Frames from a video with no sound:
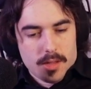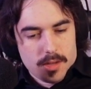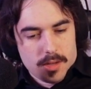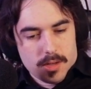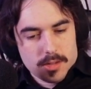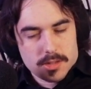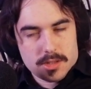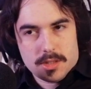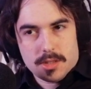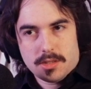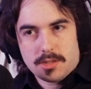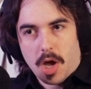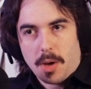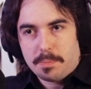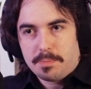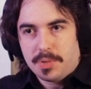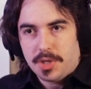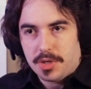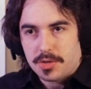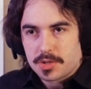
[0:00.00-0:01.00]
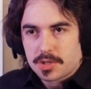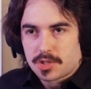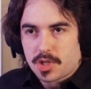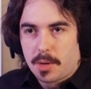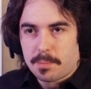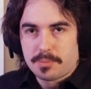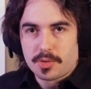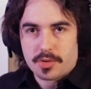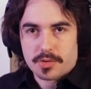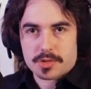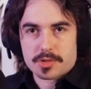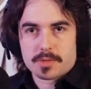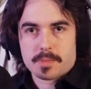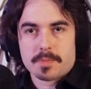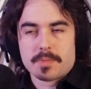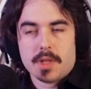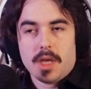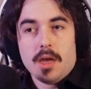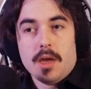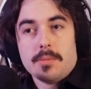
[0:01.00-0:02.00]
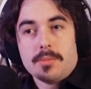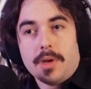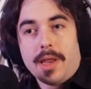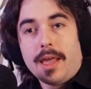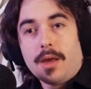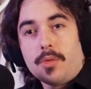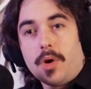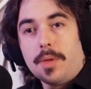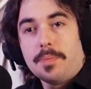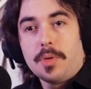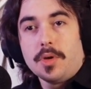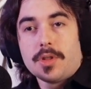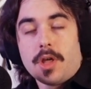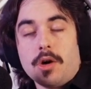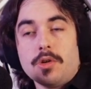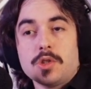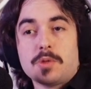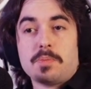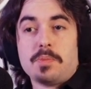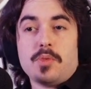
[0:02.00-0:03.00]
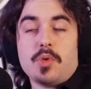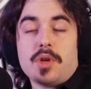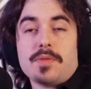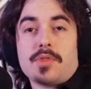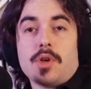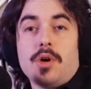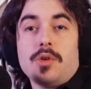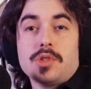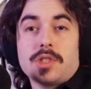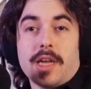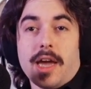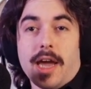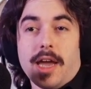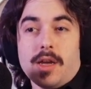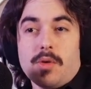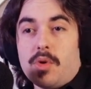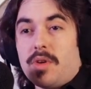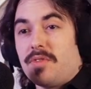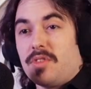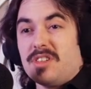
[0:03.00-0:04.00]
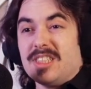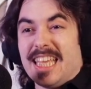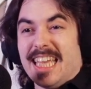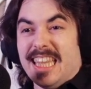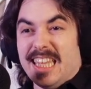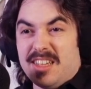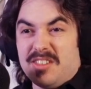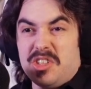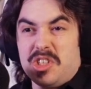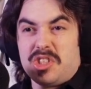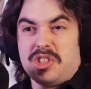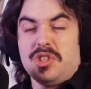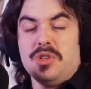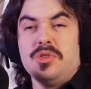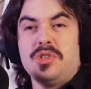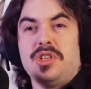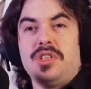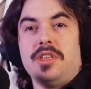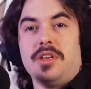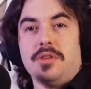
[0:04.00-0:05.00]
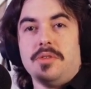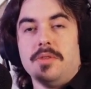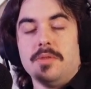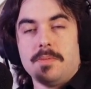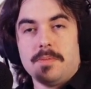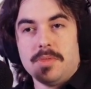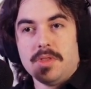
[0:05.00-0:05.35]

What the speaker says: stumpers. But anyway, what if those guys, and they're just using their